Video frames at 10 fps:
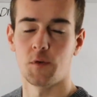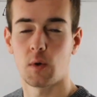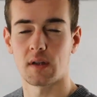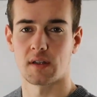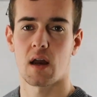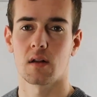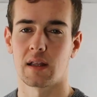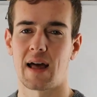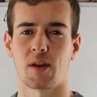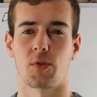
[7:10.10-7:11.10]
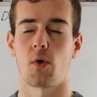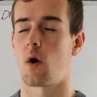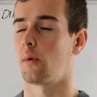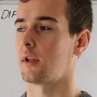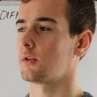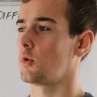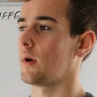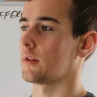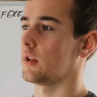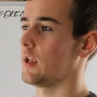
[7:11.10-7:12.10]
you can tell a lot of thought went
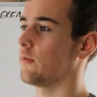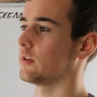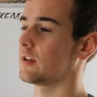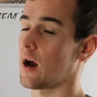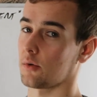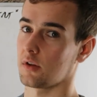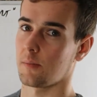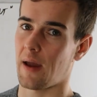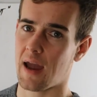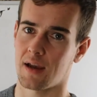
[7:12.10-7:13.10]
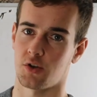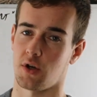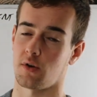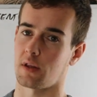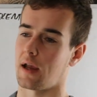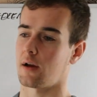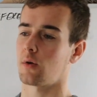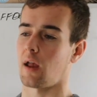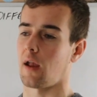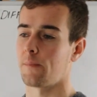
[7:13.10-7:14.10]
into it and even down to the packaging you're like
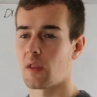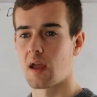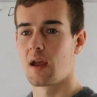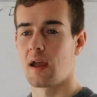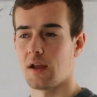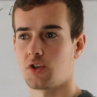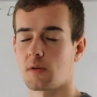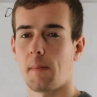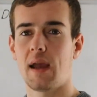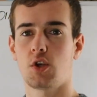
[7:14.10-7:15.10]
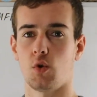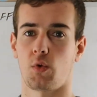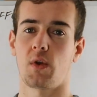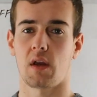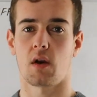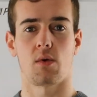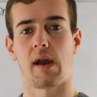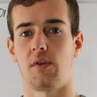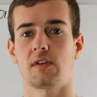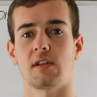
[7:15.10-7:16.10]
okay it just makes you think
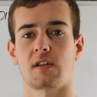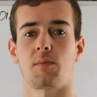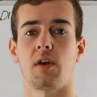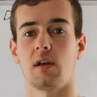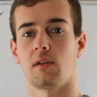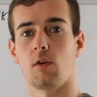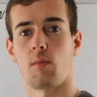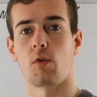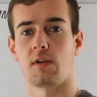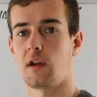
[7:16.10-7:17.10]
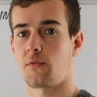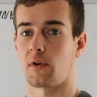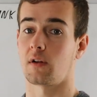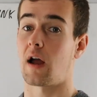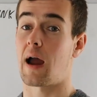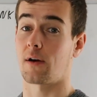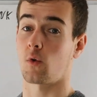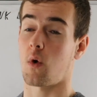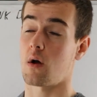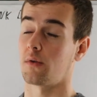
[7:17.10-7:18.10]
okay this is something a little more different a little
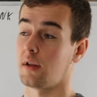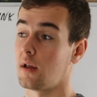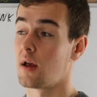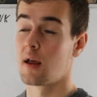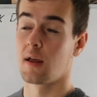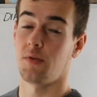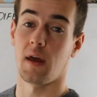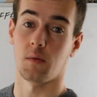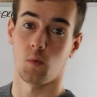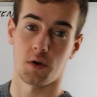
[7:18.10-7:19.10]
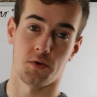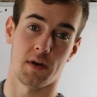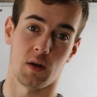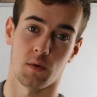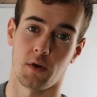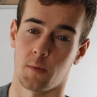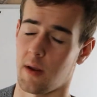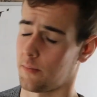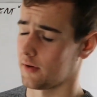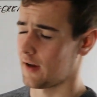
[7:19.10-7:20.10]
higher quality than what you're getting with other
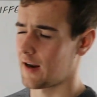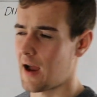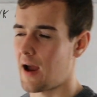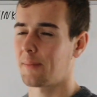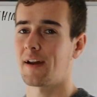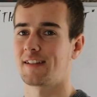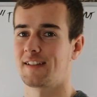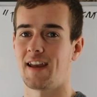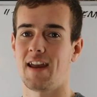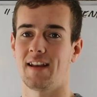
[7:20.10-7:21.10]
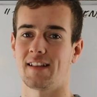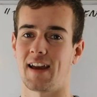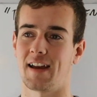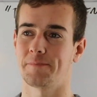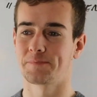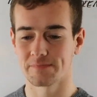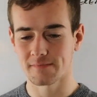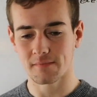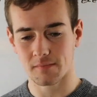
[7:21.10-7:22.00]
people and I, i'm not saying that